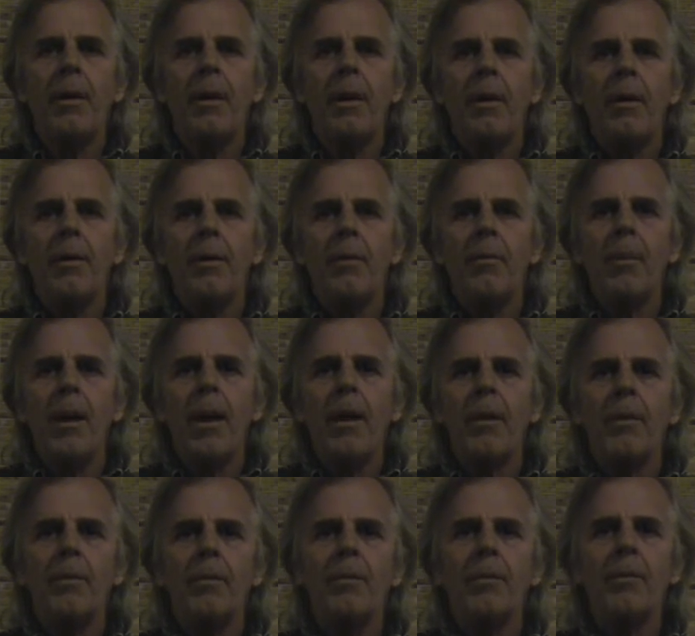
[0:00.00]
and the
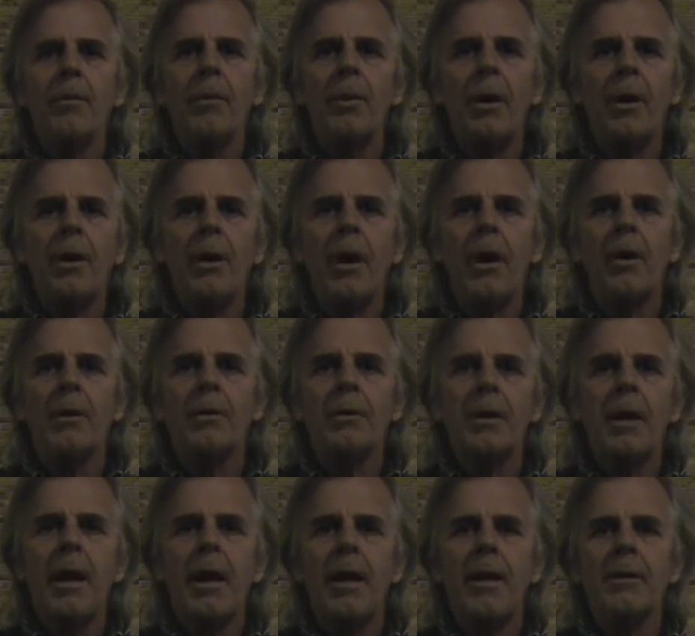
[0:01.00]
amount of greenhouse
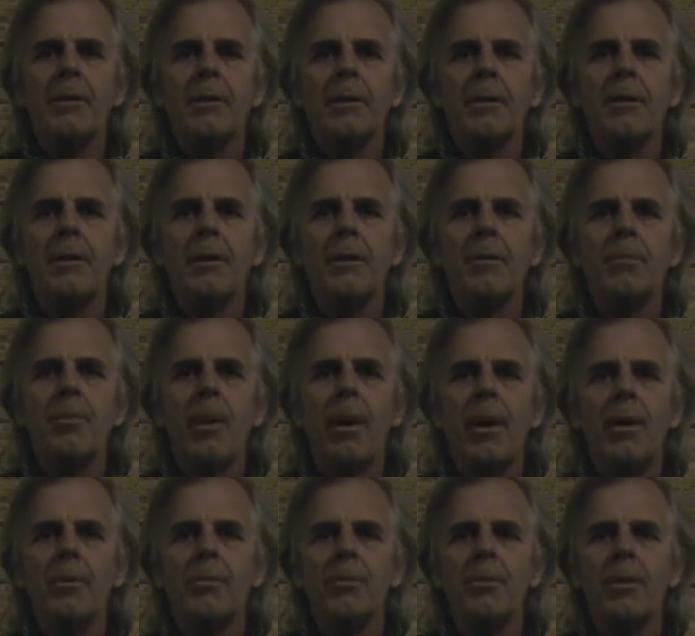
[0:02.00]
gas that these
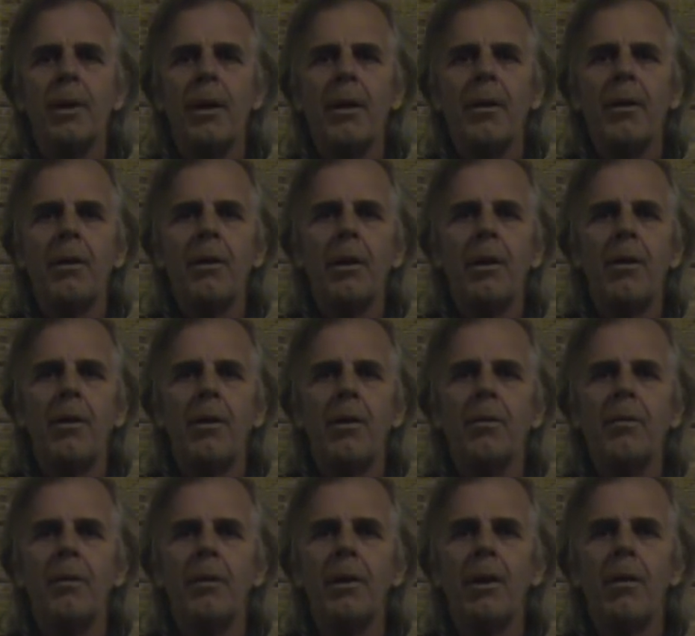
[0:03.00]
plants were taking
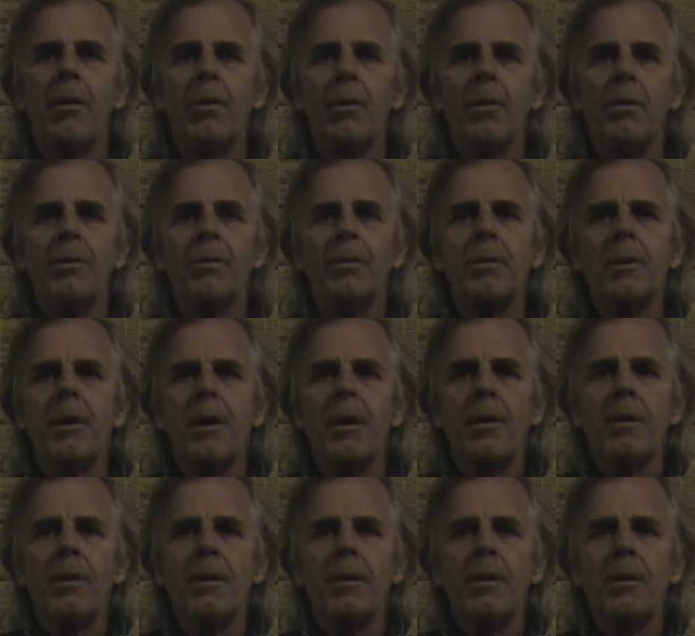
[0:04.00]
care of, in other words,